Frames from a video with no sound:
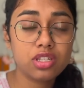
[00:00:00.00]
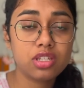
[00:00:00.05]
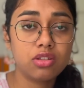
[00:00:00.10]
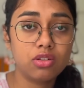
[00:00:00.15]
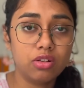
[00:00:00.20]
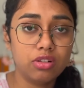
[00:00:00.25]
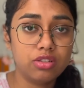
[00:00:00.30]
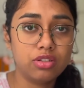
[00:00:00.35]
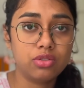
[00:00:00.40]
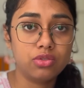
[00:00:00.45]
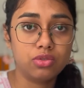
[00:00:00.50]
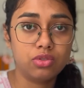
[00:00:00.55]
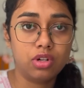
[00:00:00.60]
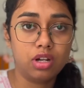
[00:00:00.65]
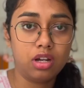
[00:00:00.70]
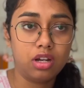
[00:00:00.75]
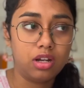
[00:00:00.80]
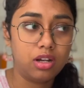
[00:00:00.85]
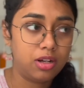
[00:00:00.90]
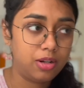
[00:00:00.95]
and also
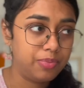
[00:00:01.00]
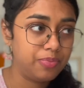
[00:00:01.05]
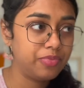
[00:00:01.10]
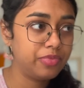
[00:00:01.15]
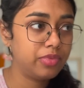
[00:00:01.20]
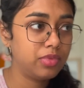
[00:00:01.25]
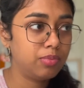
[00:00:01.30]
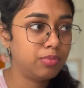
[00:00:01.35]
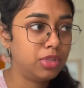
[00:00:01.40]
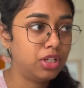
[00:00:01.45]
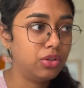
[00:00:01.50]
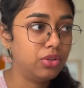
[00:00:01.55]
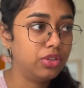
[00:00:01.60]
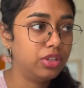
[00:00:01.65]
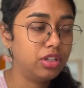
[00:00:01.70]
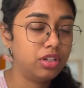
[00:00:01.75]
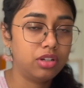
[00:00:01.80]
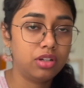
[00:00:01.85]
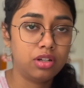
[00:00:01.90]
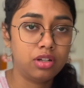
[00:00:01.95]
uh, below
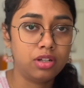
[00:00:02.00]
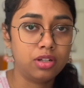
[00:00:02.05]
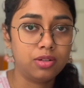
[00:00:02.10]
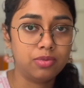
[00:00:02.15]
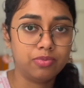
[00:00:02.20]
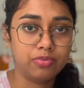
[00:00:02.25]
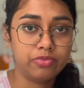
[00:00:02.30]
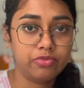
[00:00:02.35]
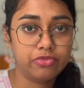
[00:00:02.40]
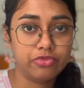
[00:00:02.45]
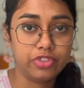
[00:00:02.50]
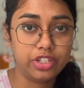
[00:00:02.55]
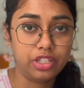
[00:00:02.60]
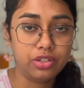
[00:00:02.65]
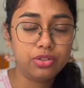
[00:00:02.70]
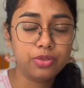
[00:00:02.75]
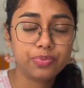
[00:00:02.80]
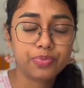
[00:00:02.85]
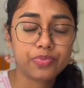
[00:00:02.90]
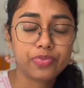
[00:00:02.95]
the um,
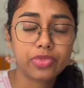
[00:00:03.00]
video.